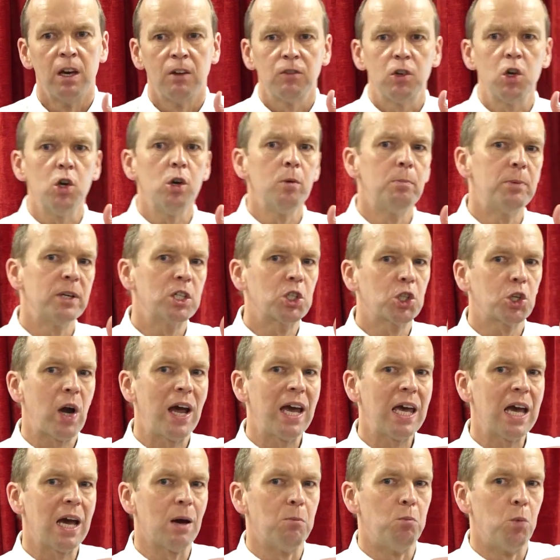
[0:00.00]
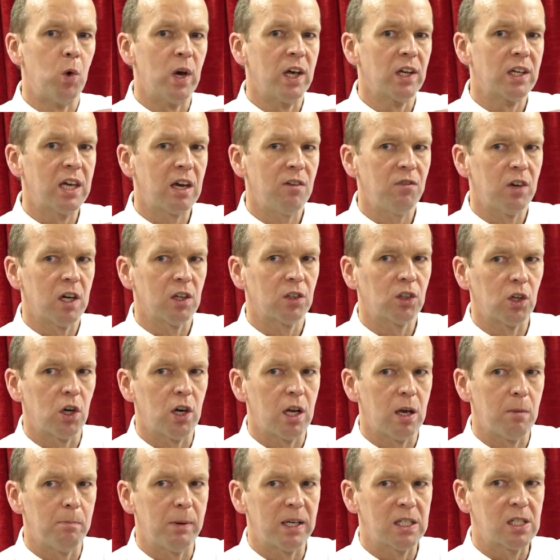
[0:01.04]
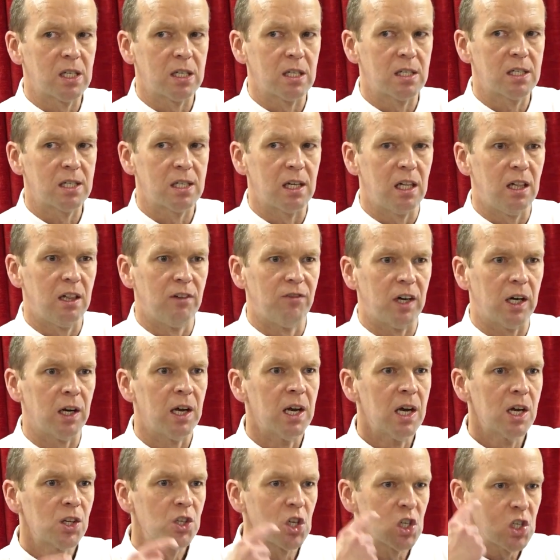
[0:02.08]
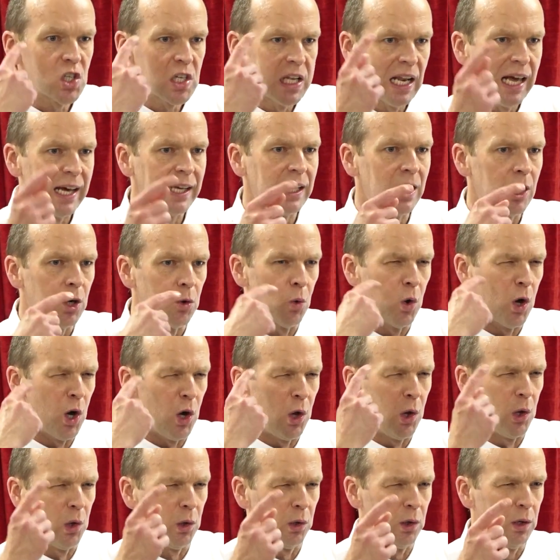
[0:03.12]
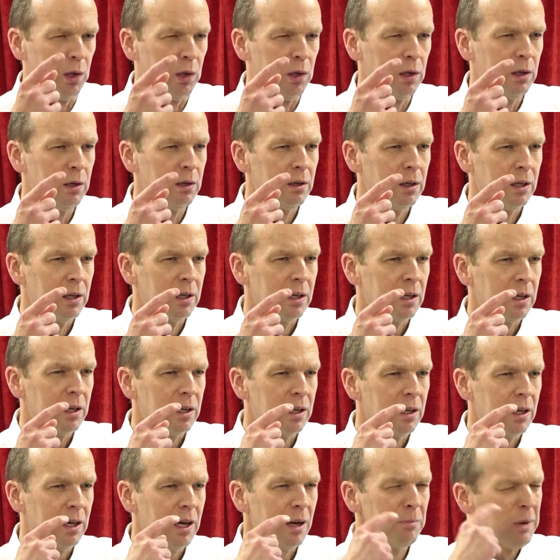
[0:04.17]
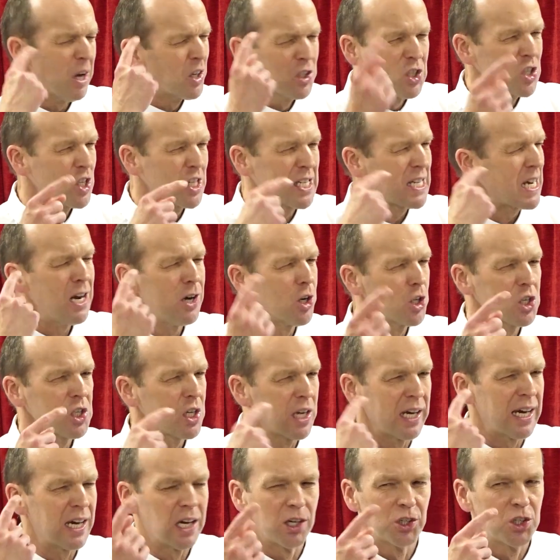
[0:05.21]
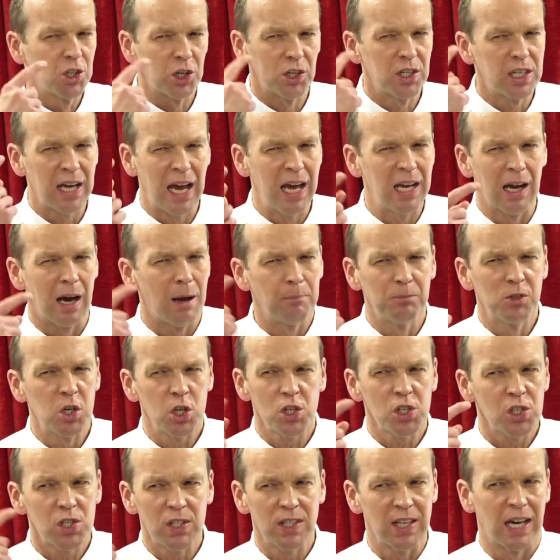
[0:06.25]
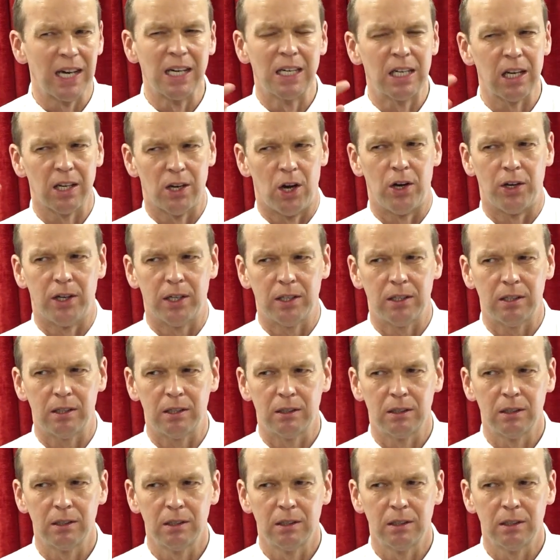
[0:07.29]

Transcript: You betray him, we'll give you 30 bits of silver. Just let it roll. I'm not seriously entertaining, I'm just thinking on it.